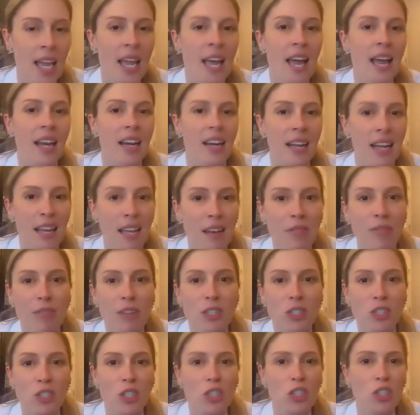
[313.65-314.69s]
And an
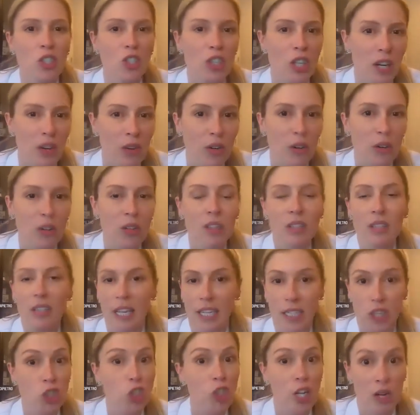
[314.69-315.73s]
infant's
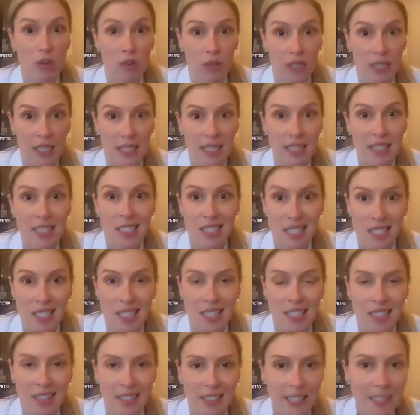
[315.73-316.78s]
generally,
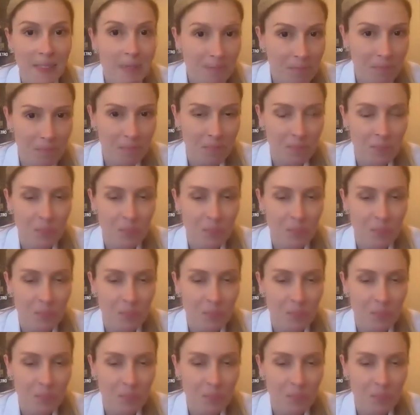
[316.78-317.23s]
statistically,